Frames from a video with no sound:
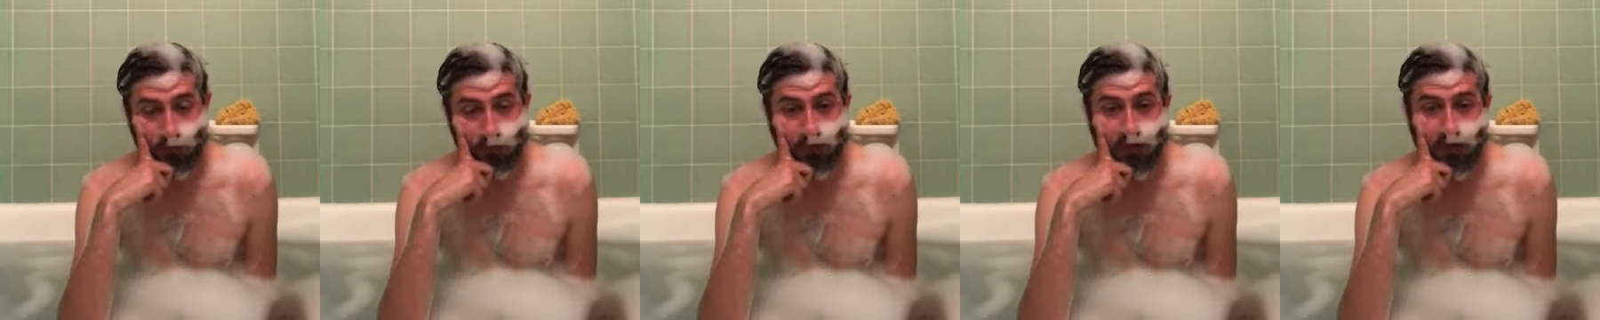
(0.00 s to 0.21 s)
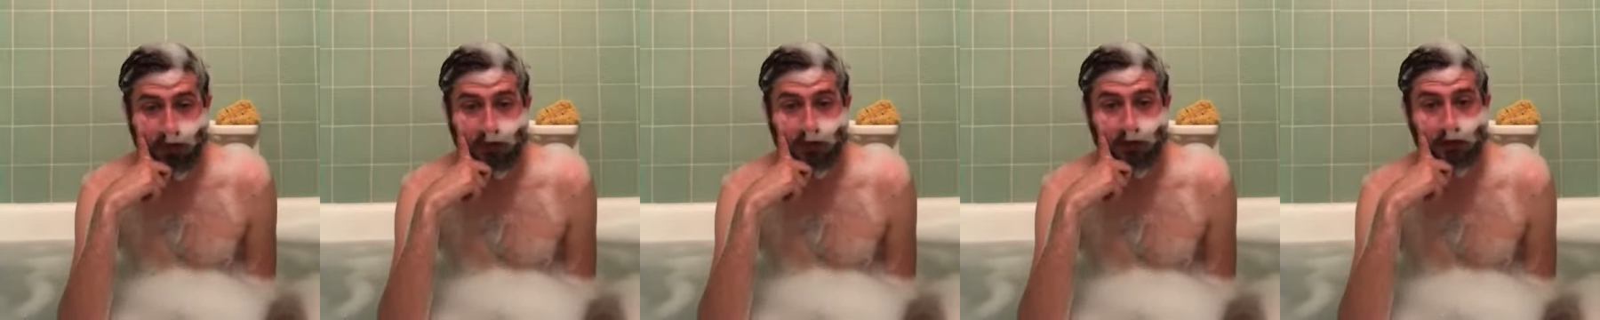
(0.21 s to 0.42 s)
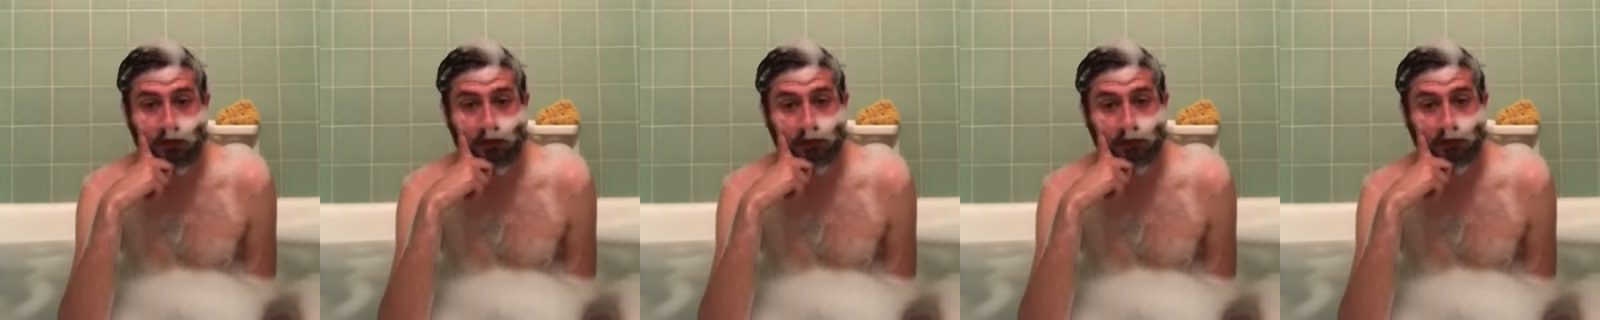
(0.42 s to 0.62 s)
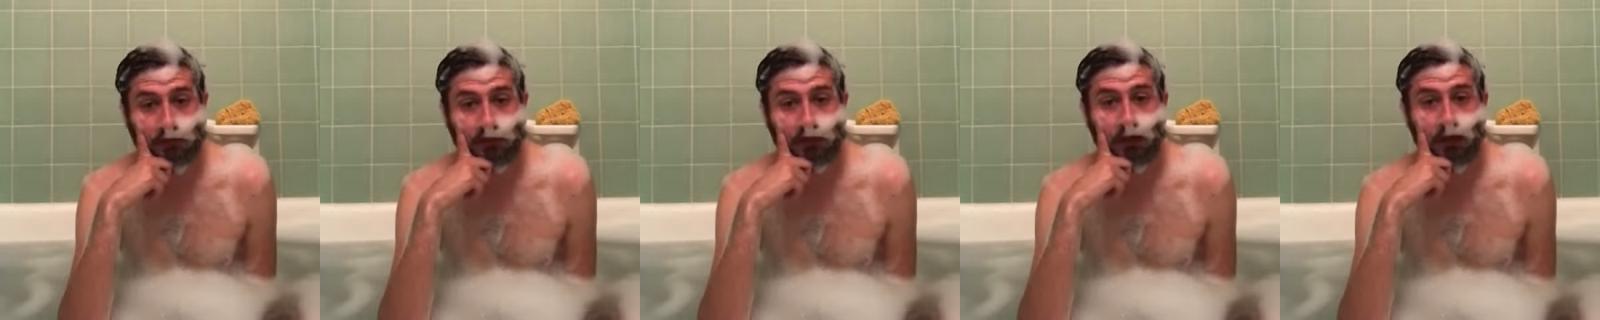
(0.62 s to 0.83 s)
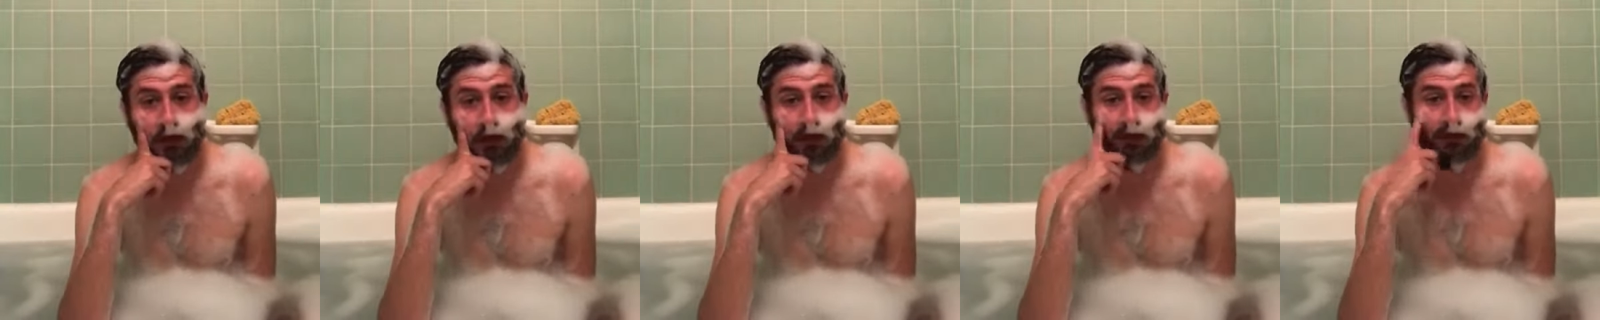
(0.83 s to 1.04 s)
okay,
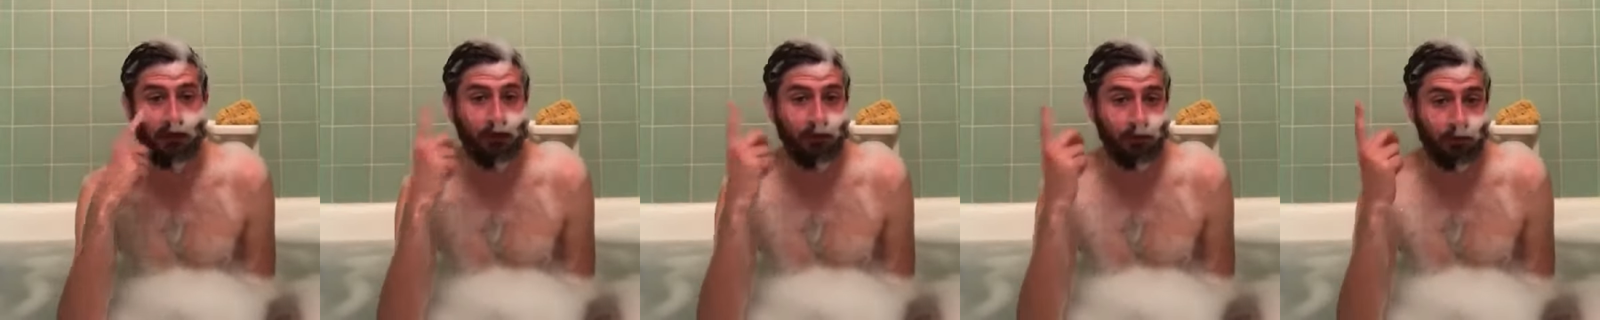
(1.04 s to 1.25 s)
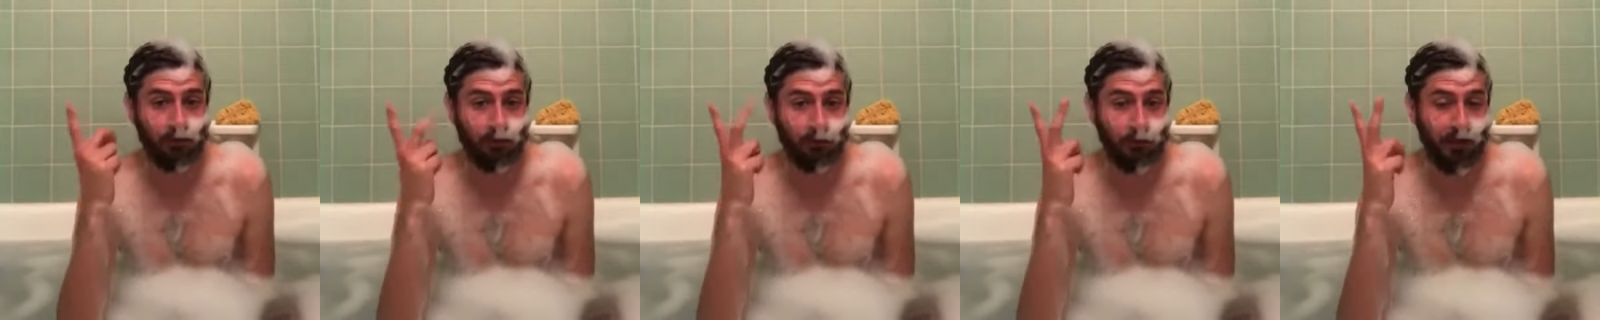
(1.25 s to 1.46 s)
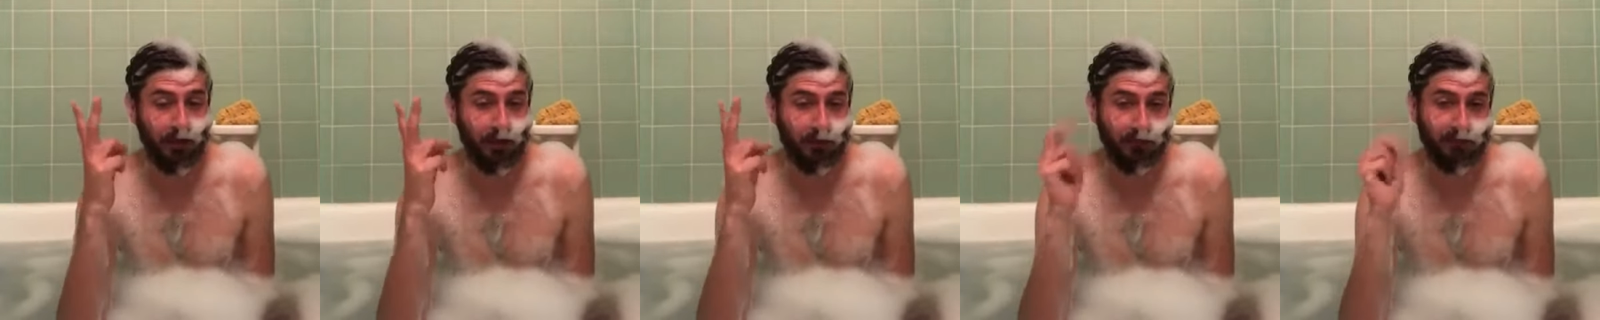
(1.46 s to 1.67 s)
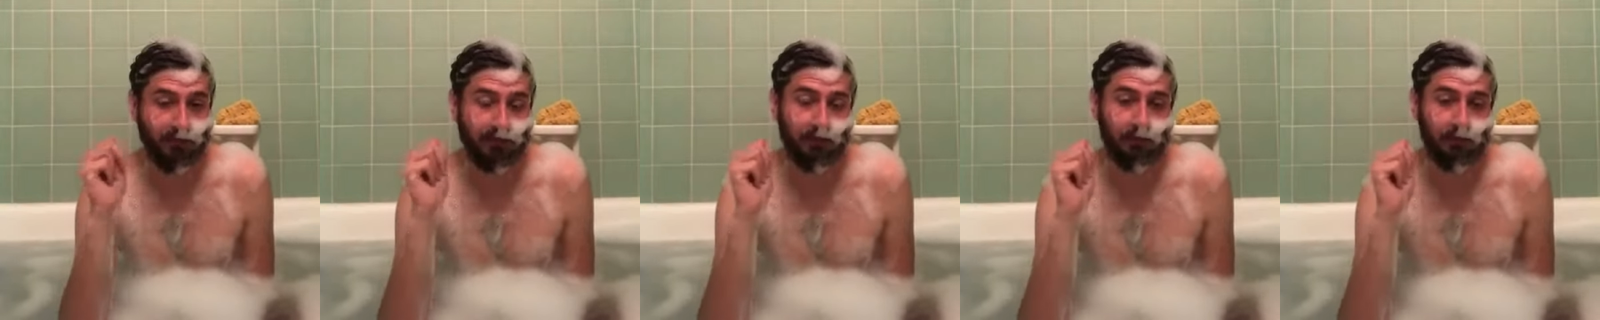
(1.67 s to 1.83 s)
enjoy your bath.